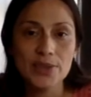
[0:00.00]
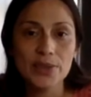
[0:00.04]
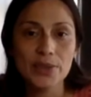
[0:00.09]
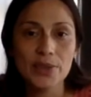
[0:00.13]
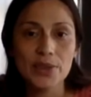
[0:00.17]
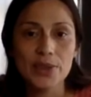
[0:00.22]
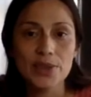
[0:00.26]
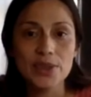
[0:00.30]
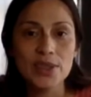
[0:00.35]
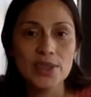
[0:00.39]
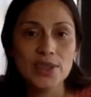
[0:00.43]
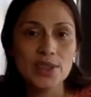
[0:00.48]

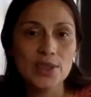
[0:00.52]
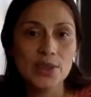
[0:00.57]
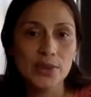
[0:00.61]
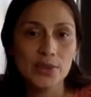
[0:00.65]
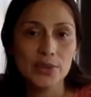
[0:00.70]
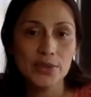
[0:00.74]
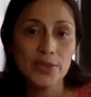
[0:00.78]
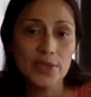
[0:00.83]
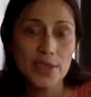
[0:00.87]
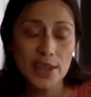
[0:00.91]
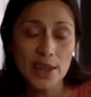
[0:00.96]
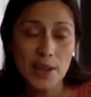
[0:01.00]
for
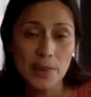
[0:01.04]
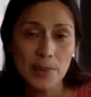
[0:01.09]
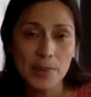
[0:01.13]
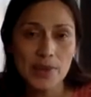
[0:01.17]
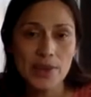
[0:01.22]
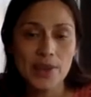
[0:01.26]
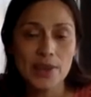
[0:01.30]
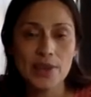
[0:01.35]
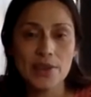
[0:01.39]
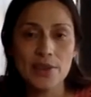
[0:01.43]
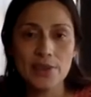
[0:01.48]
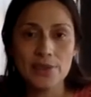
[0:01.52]
stovetop
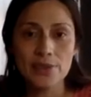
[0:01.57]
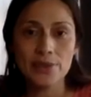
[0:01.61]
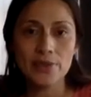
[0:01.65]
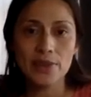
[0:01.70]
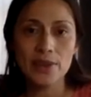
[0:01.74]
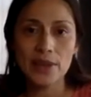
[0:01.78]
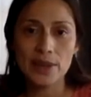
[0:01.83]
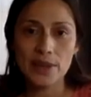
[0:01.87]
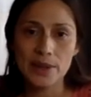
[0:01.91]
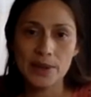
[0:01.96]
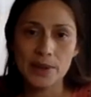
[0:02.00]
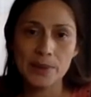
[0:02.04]
if
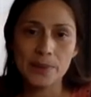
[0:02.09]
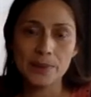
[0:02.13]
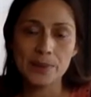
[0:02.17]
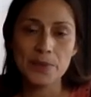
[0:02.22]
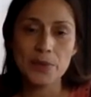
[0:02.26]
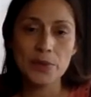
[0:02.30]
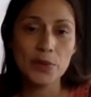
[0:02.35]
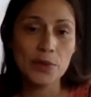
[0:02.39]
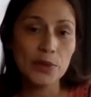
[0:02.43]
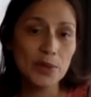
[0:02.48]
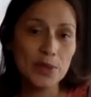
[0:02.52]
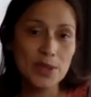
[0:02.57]

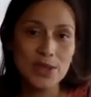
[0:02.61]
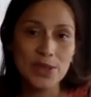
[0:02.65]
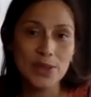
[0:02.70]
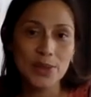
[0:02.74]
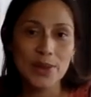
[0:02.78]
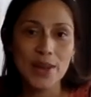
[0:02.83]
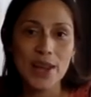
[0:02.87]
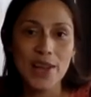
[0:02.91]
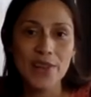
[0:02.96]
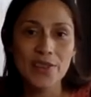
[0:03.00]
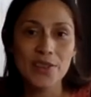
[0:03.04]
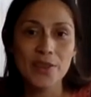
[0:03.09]
folks don't
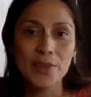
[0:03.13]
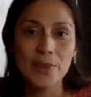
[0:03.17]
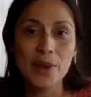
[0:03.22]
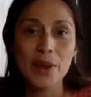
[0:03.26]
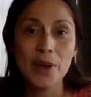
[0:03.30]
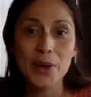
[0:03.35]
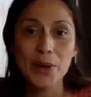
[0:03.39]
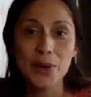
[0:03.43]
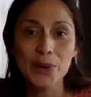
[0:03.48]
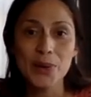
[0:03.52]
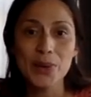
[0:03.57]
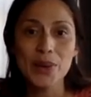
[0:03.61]
have a
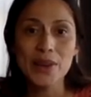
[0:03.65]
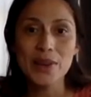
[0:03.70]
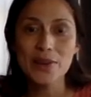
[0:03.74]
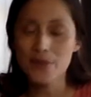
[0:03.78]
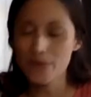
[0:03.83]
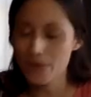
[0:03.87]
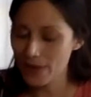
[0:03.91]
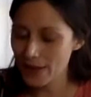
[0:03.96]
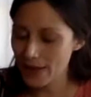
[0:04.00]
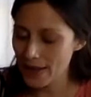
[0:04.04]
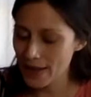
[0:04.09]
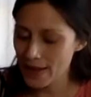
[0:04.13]
microwave,
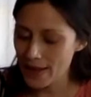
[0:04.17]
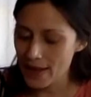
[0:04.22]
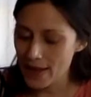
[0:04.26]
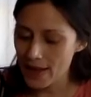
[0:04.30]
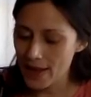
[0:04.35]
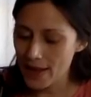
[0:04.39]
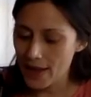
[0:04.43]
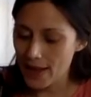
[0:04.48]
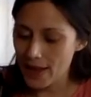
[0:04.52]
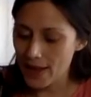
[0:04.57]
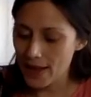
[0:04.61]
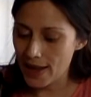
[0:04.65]

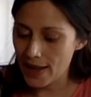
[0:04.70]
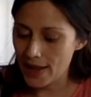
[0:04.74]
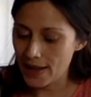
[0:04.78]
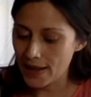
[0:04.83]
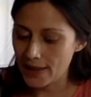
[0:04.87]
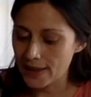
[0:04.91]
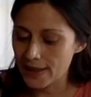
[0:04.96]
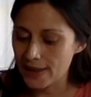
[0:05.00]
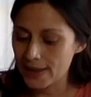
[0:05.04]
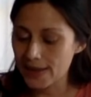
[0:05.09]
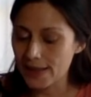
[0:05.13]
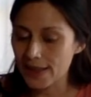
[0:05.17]

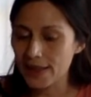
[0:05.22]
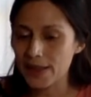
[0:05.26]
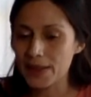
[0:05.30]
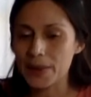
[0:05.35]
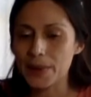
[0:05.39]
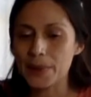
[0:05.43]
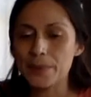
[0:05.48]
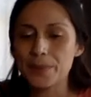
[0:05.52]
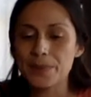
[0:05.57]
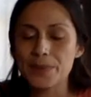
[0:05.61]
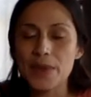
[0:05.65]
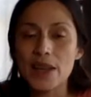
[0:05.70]
and
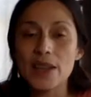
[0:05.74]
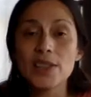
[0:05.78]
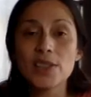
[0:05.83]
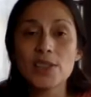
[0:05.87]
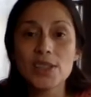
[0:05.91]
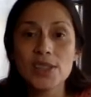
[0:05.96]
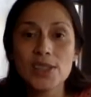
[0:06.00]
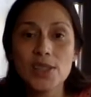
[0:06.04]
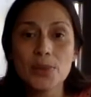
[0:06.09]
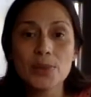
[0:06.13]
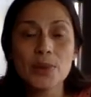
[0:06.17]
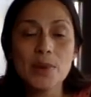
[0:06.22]

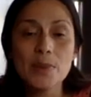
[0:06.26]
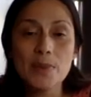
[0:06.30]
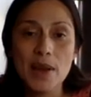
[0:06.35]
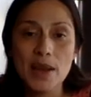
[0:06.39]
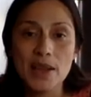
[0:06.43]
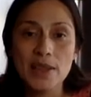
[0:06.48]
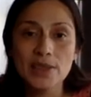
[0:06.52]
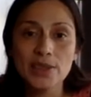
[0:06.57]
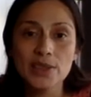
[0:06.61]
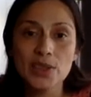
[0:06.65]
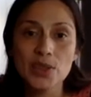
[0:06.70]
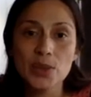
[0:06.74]
just a
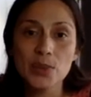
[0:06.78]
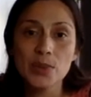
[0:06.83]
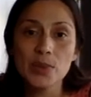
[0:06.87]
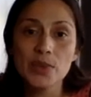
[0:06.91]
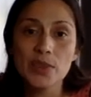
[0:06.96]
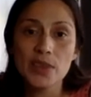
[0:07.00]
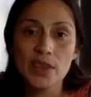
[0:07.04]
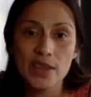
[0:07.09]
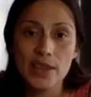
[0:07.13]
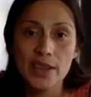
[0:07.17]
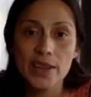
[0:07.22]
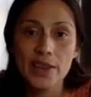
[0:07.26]
reminder to be
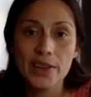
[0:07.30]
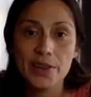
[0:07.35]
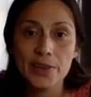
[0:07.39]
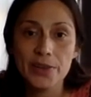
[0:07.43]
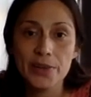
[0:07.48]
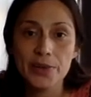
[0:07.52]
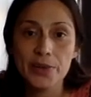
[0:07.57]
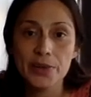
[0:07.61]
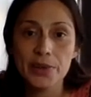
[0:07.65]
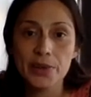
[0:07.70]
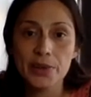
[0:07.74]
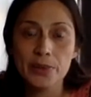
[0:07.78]
very
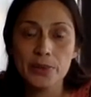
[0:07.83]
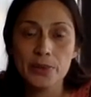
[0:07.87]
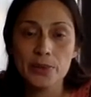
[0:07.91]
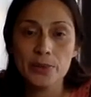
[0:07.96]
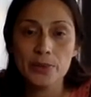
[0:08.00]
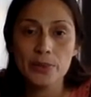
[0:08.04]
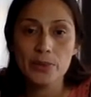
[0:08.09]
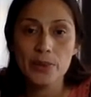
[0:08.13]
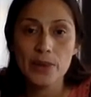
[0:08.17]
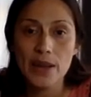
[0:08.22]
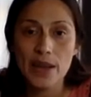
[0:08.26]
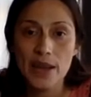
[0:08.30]
careful
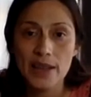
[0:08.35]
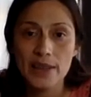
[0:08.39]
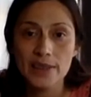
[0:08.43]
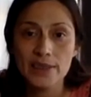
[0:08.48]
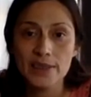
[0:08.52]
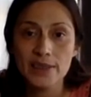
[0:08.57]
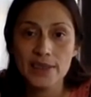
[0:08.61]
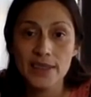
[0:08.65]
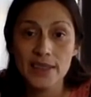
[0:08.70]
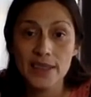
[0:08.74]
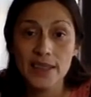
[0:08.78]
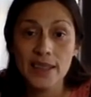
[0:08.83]
when
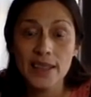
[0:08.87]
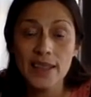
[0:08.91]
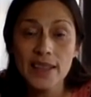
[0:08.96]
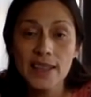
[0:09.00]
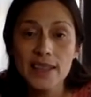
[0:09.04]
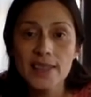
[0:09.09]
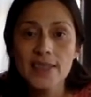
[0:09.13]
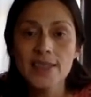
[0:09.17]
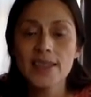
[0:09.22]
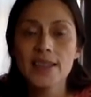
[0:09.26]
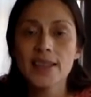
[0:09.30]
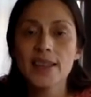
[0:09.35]
handling
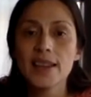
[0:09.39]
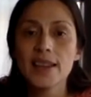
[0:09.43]
heat.